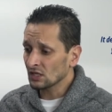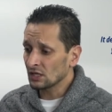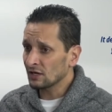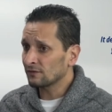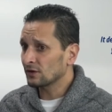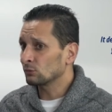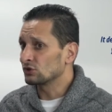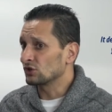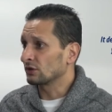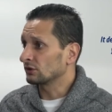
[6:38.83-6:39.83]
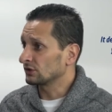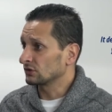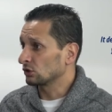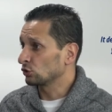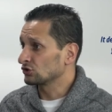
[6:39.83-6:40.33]
at our firm, we generally
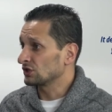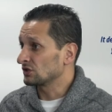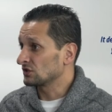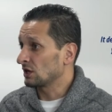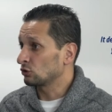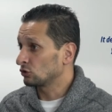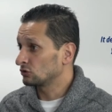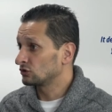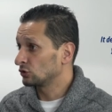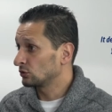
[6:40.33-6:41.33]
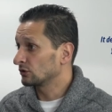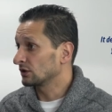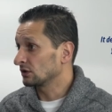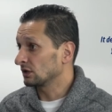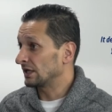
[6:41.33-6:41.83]
like to close things out sooner
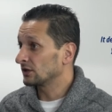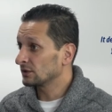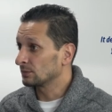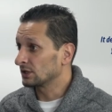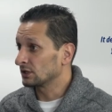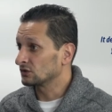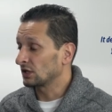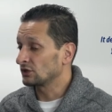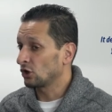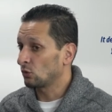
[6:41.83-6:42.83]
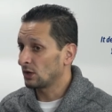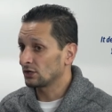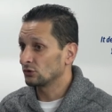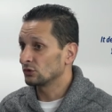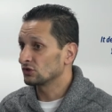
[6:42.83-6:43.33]
than later because I don't
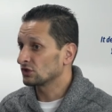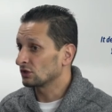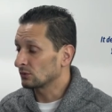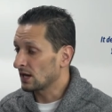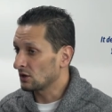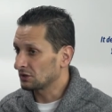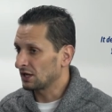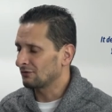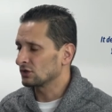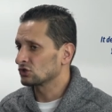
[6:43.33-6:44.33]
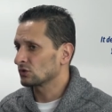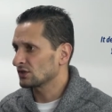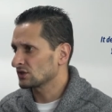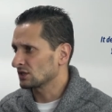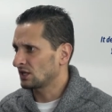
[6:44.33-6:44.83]
want you to sit around and have the
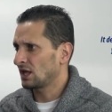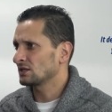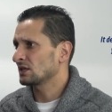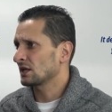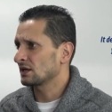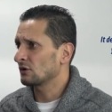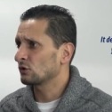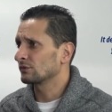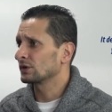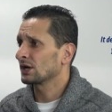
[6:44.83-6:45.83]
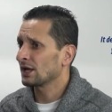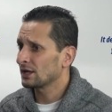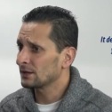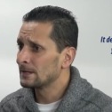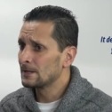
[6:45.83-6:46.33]
stress of the case hanging out over your
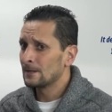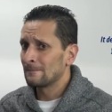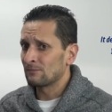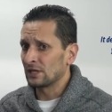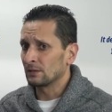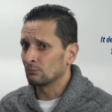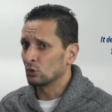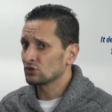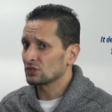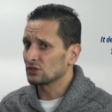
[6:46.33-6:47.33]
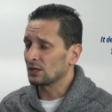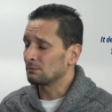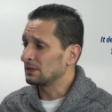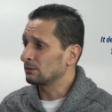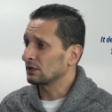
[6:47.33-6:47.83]
head. And most of the
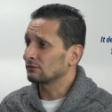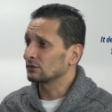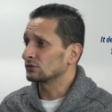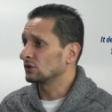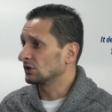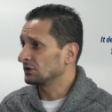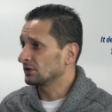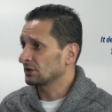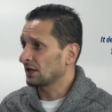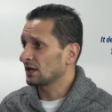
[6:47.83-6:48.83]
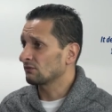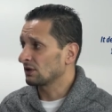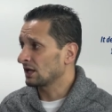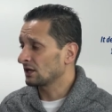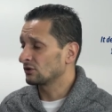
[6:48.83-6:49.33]
time, people after a year and a half,
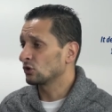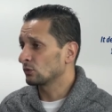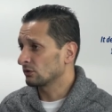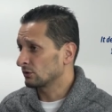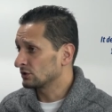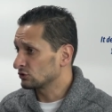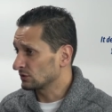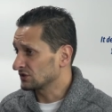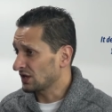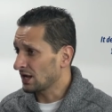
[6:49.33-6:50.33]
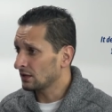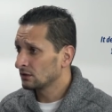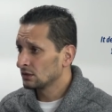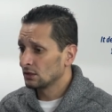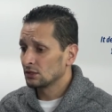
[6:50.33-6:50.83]
they kind of know where their injury's at.